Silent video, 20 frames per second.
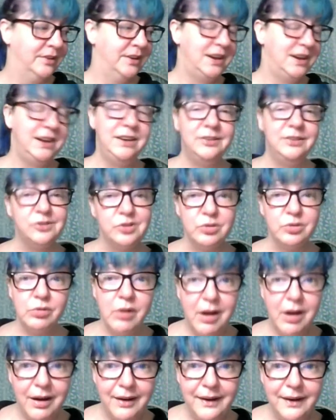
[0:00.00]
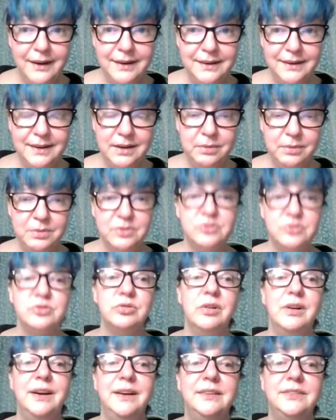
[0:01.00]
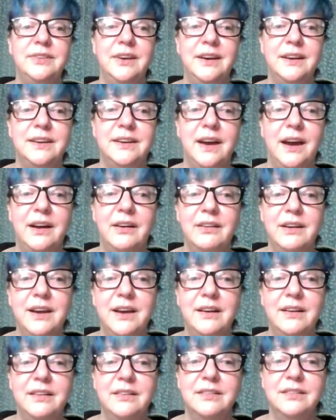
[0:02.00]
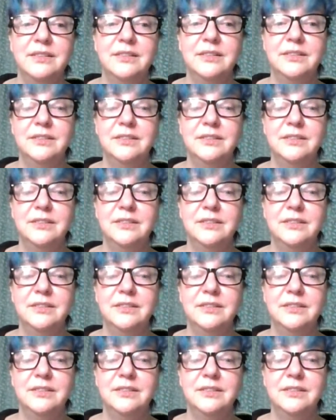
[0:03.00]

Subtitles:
He tried. He was trying to take care of you.